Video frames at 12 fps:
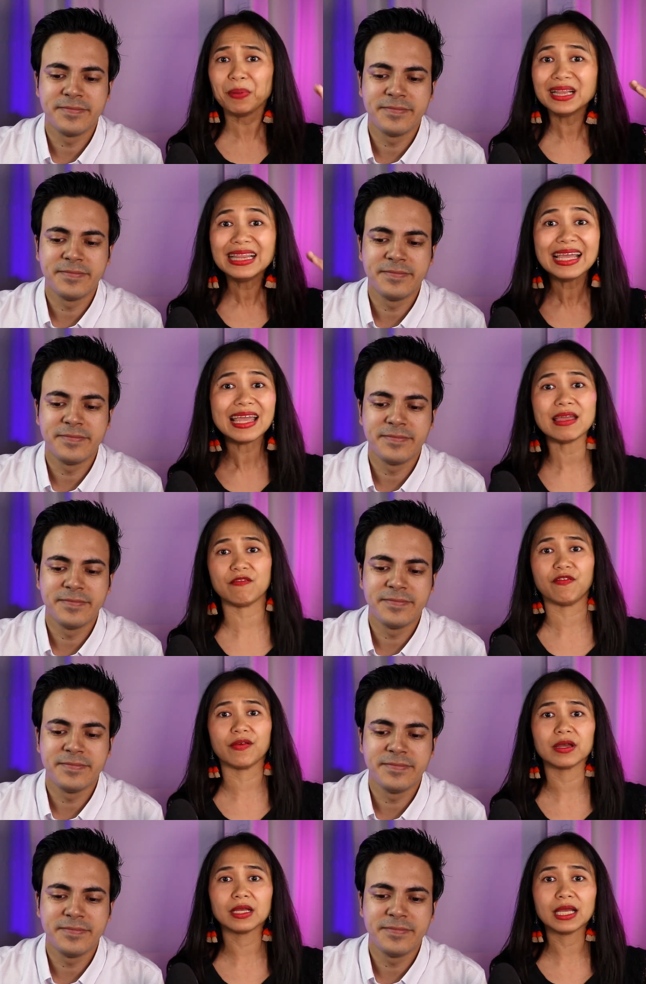Speaker 1: believe,
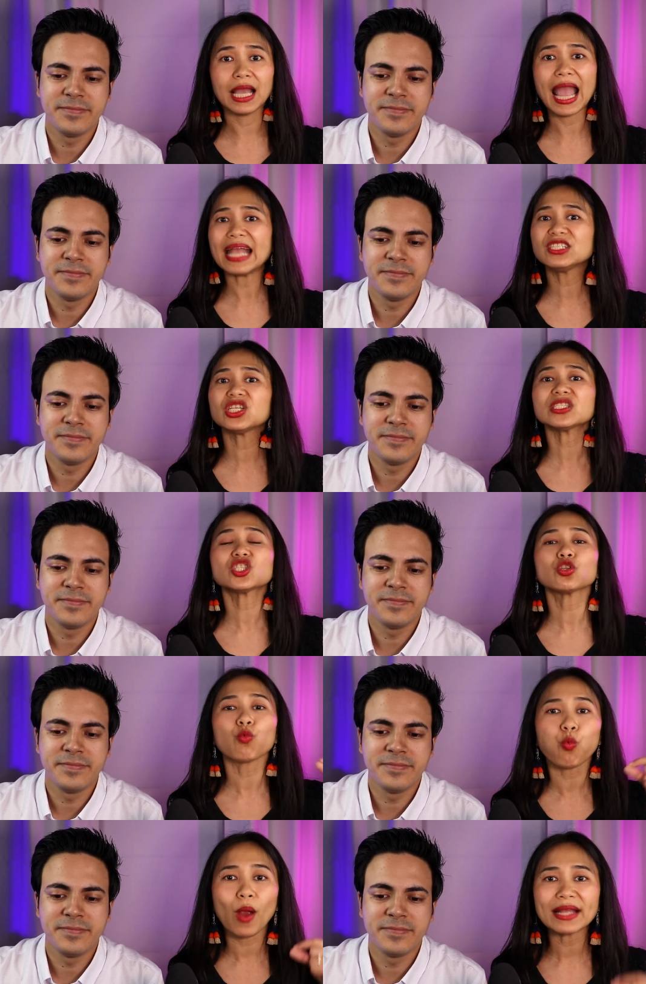and just
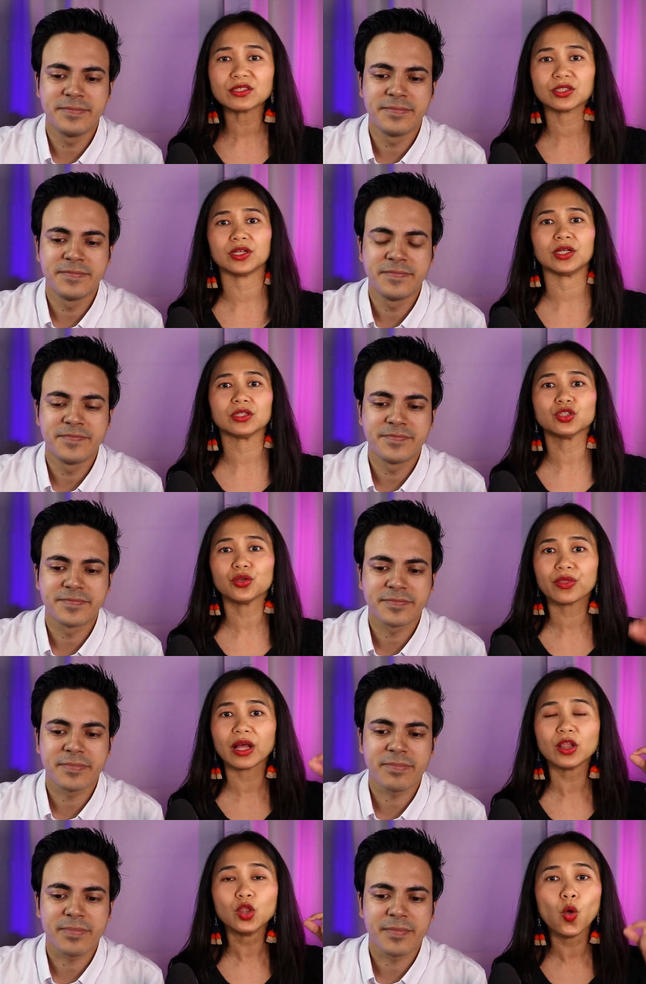surrender to
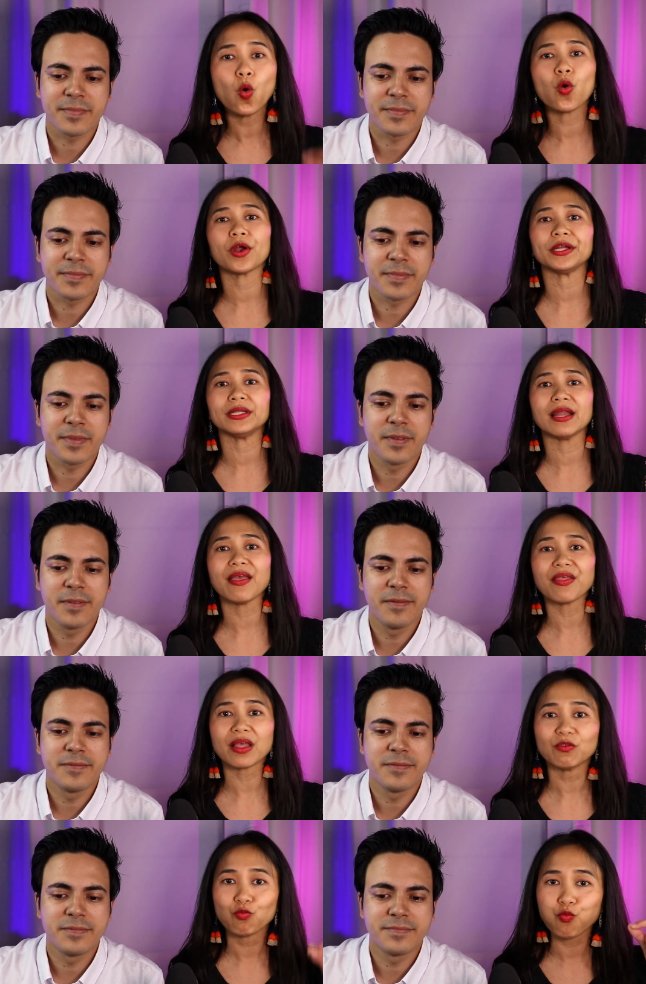the Lord
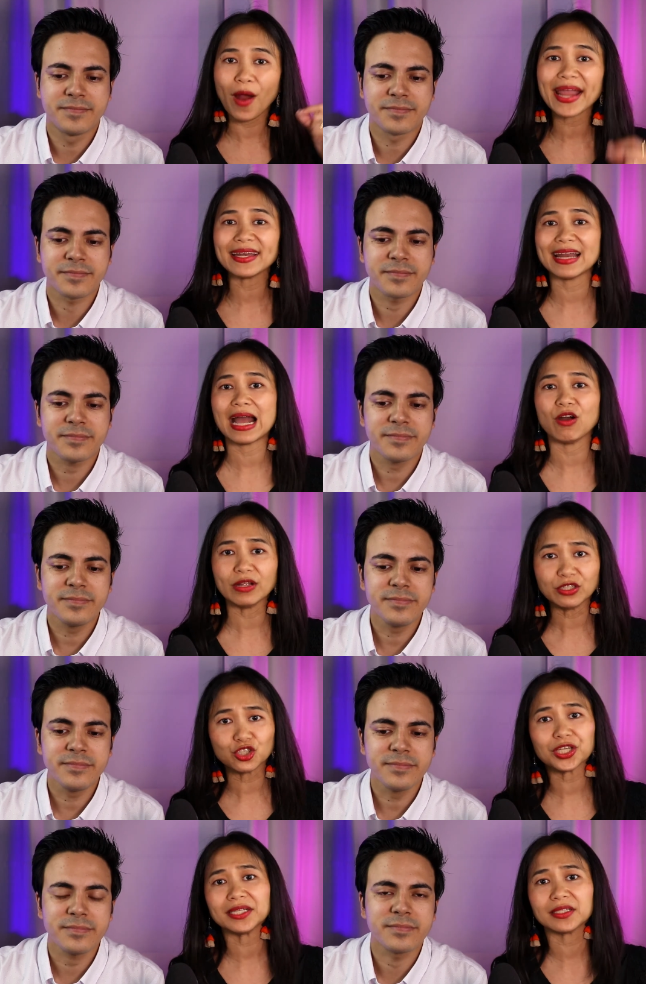right now
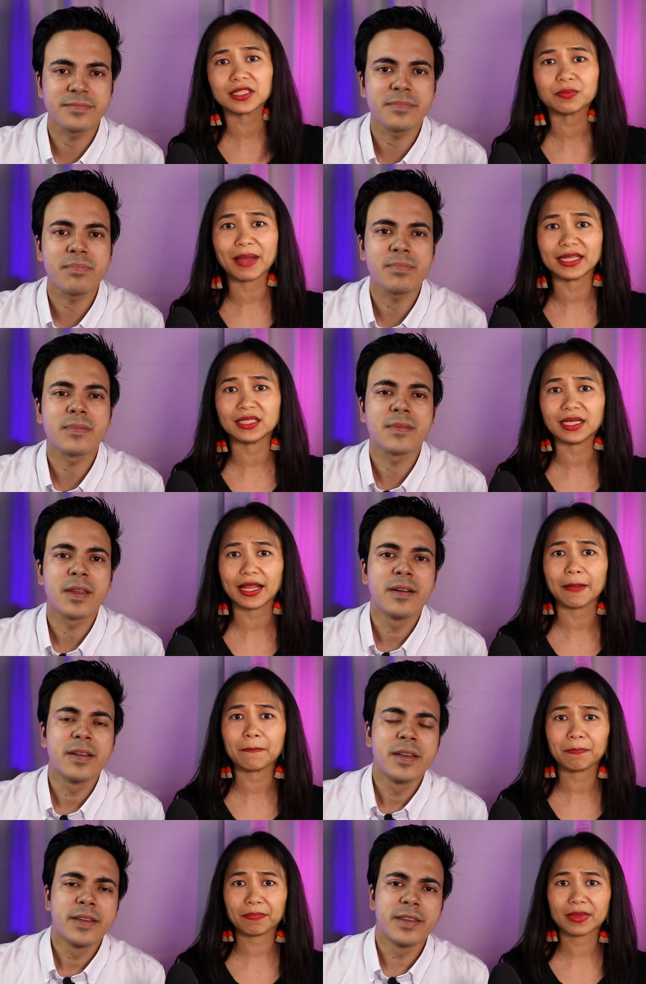in Jesus' mighty
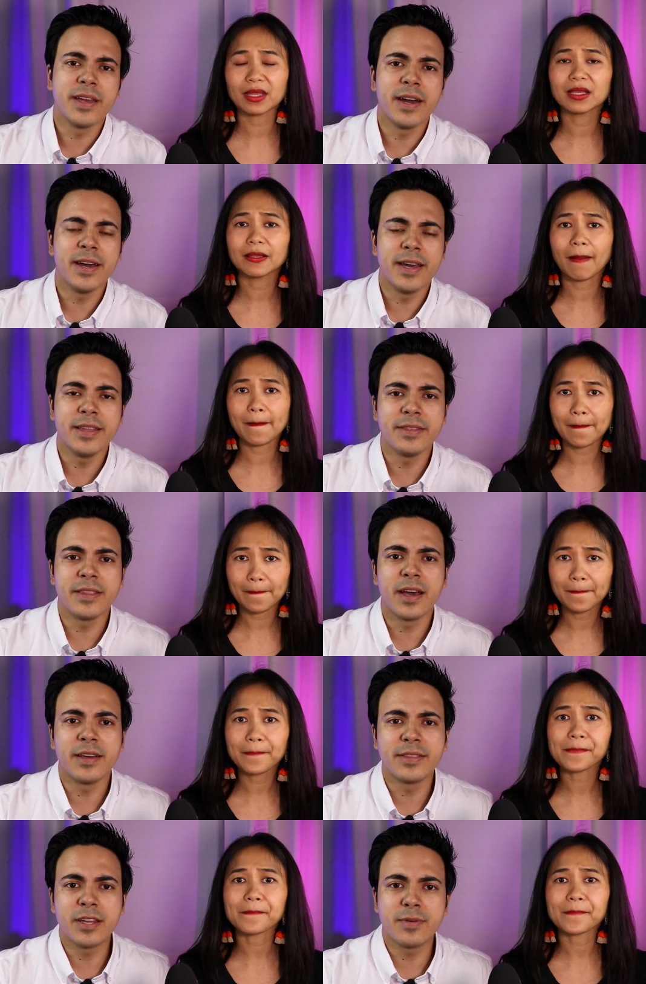name.
Speaker 2: Yeah, and
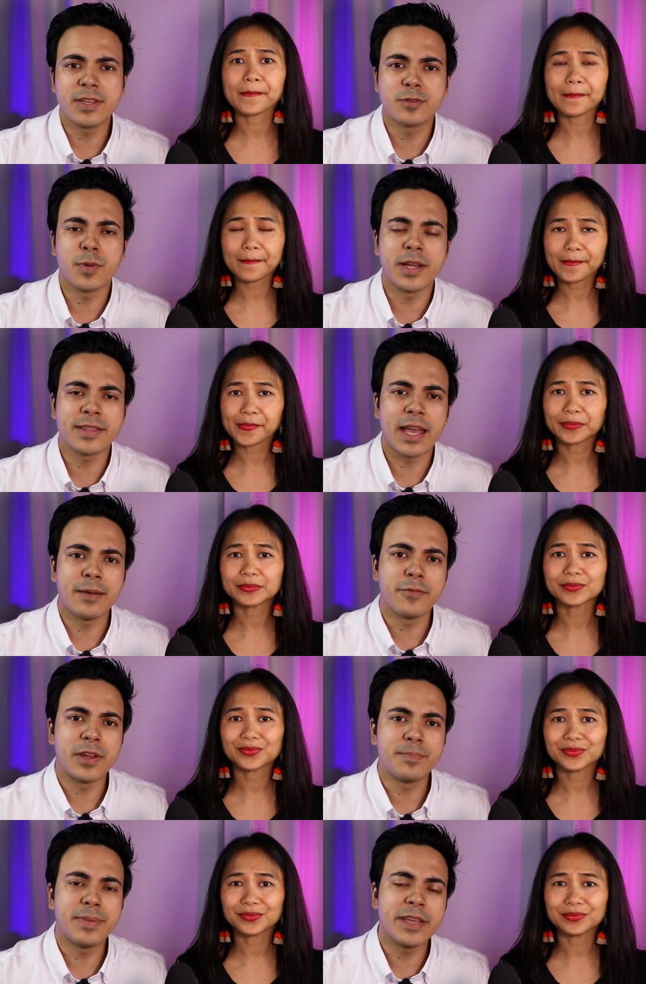uh, there was one
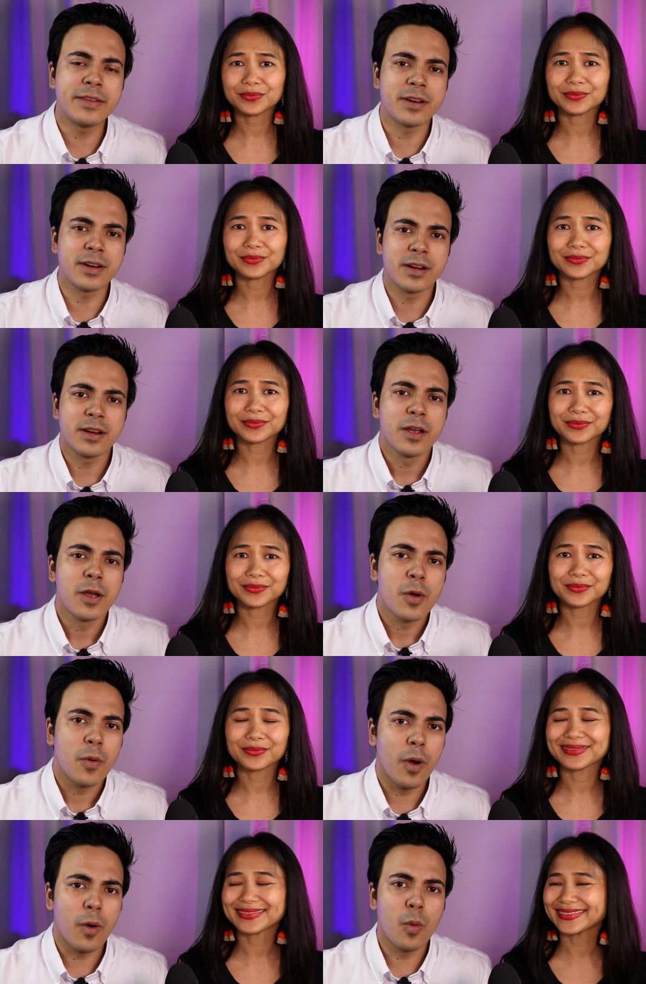time when Peter
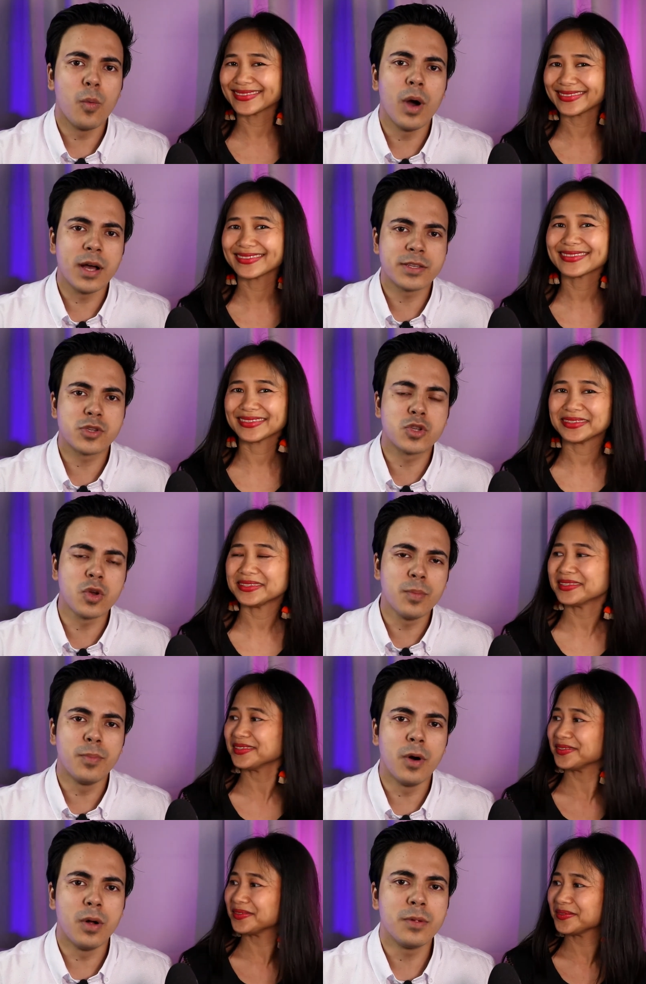was so
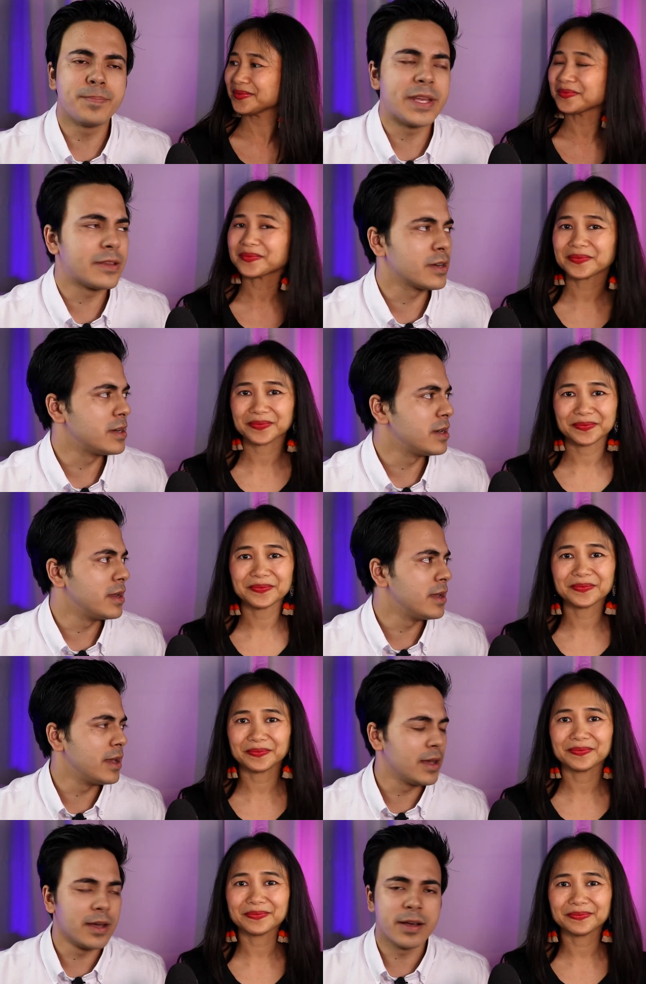bold, Peter,
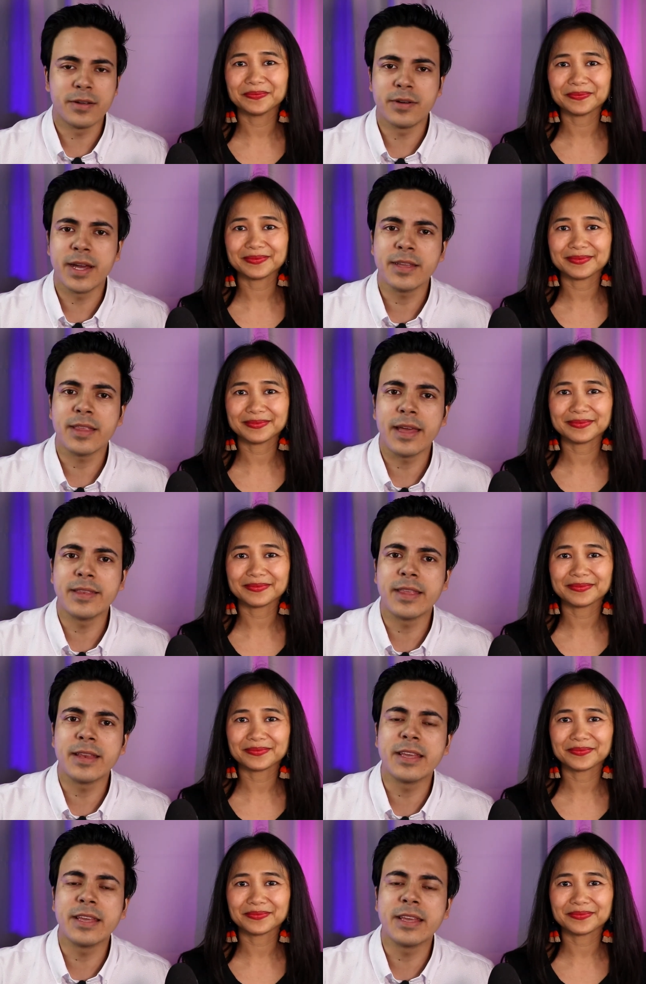uh, right? And then